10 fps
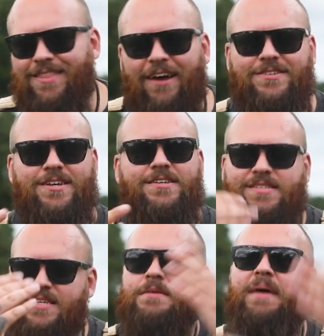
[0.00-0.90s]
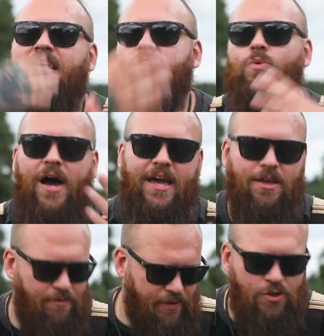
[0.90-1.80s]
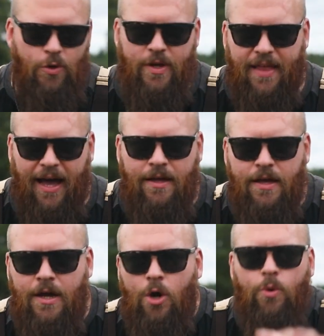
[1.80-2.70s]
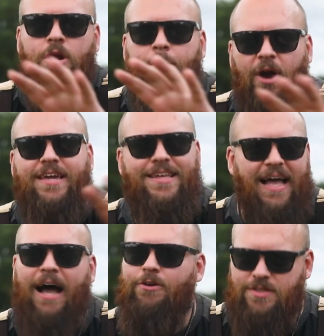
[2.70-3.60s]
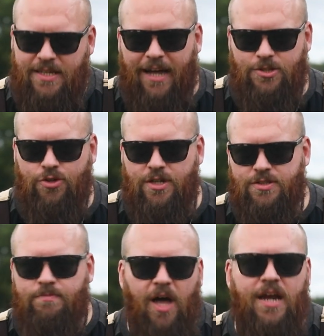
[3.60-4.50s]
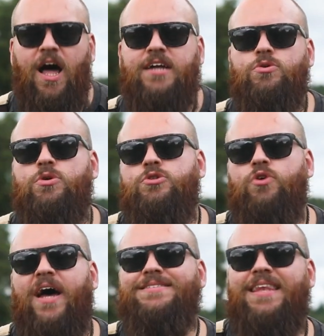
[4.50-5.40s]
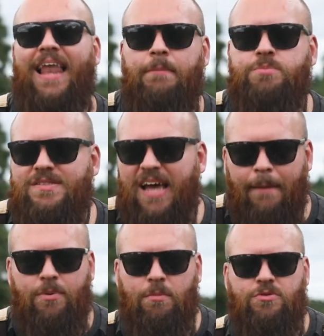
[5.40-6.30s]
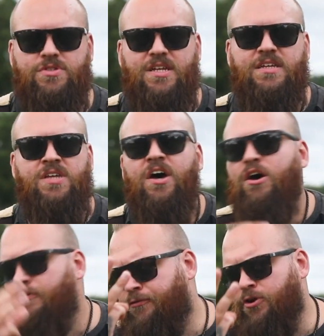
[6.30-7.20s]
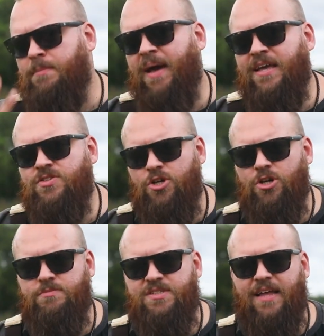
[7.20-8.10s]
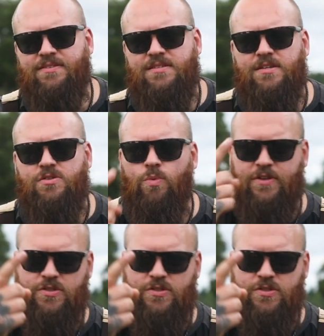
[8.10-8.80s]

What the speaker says: and there is a systematic way of us doing that. We're going to break it down into categories. I'd like to address the Lab's temperament in its three main circumstances, with